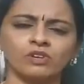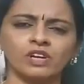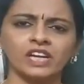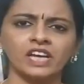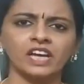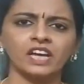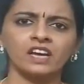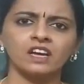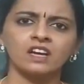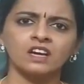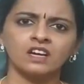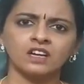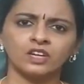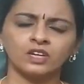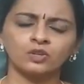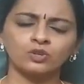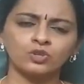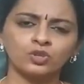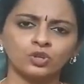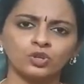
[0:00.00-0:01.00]
only
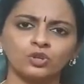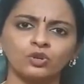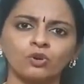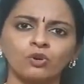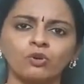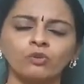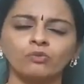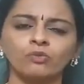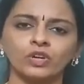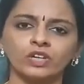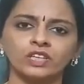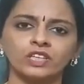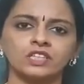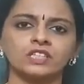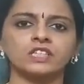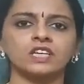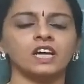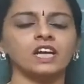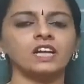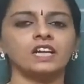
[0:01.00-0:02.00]
you should know what
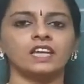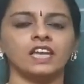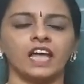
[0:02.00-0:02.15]
is a